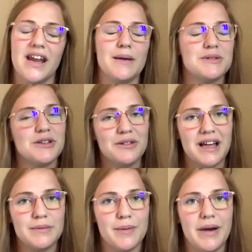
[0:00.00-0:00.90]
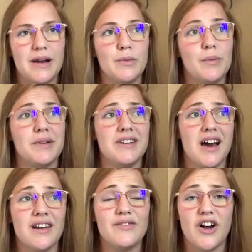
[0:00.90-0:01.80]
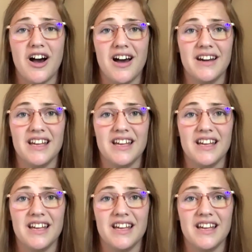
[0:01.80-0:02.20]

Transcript: I'm so glad we went. We would not have gone